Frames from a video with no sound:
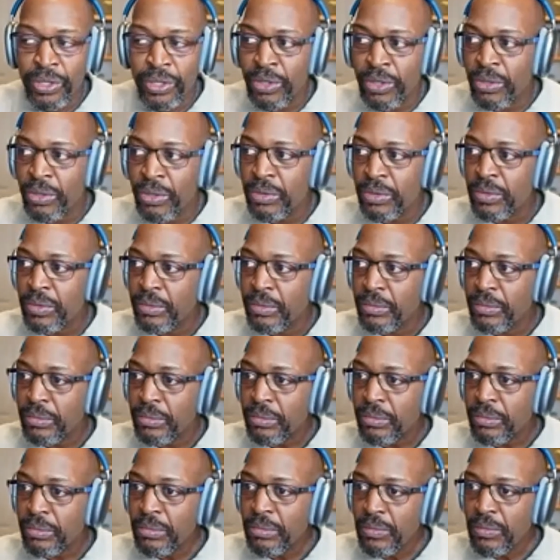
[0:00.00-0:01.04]
to
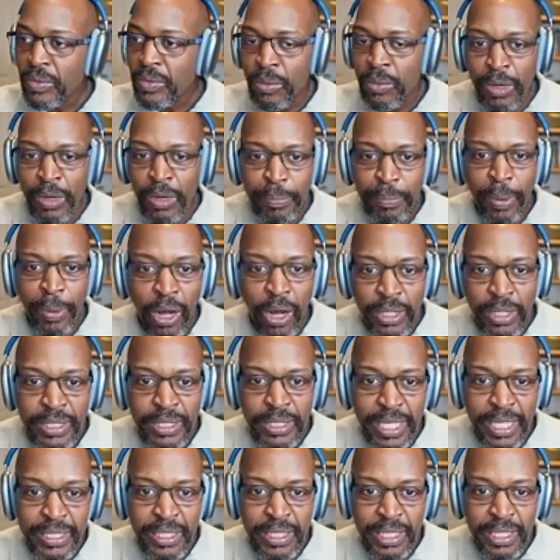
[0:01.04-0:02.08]
what Paul
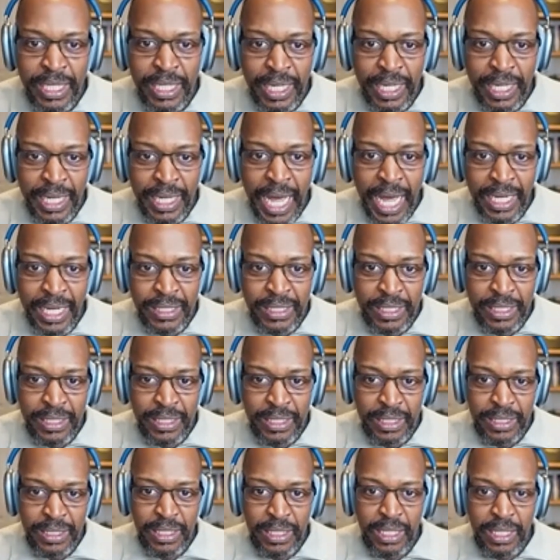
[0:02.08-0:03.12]
says to the
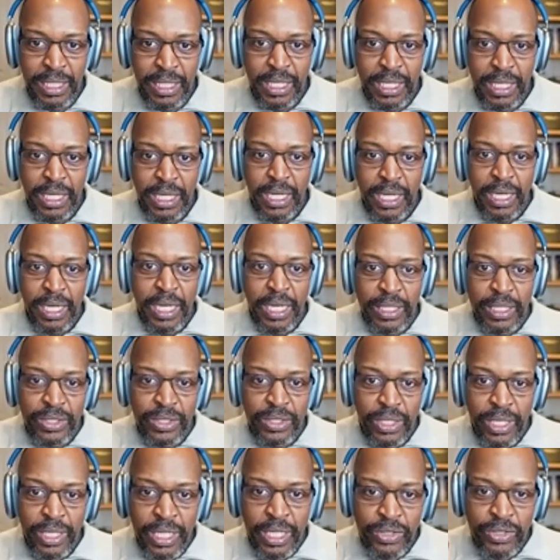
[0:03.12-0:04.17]
Colossians.
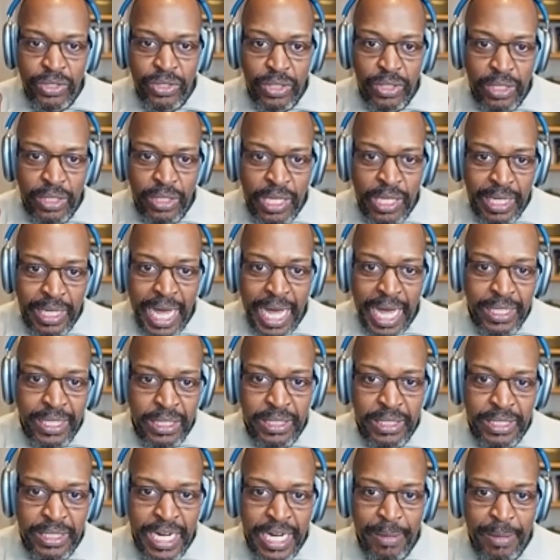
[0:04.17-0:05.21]
He's he's
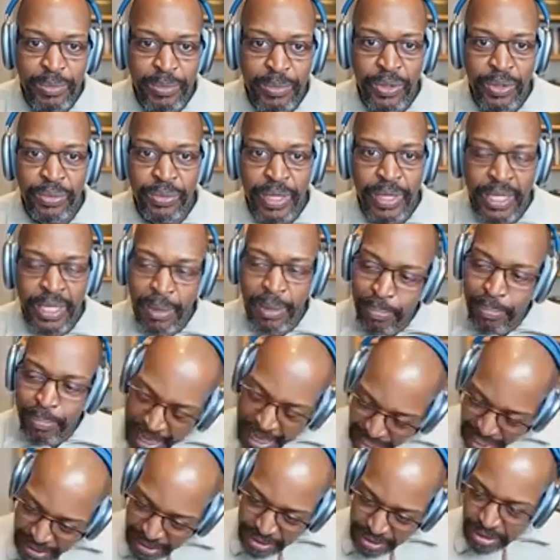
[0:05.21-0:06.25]
Colossians chapter three. The
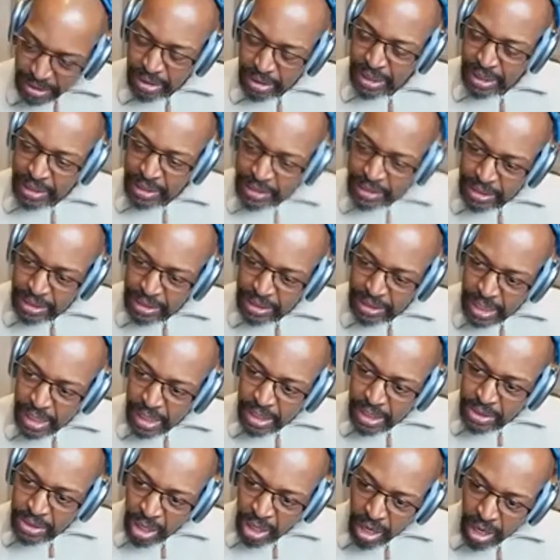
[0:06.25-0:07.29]
apostle is
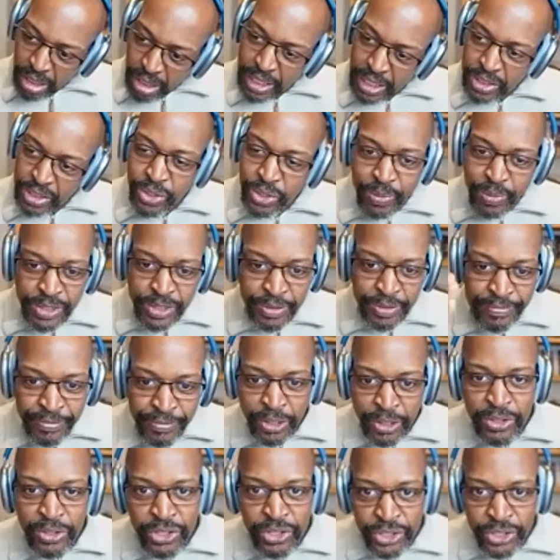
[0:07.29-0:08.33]
talking to a
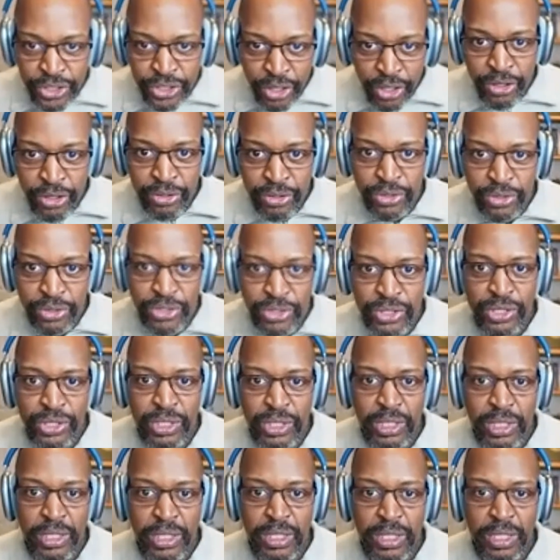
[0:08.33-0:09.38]
diverse
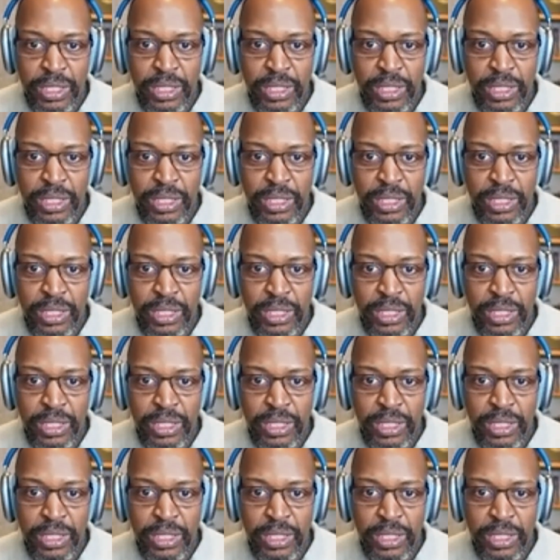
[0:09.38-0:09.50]
church.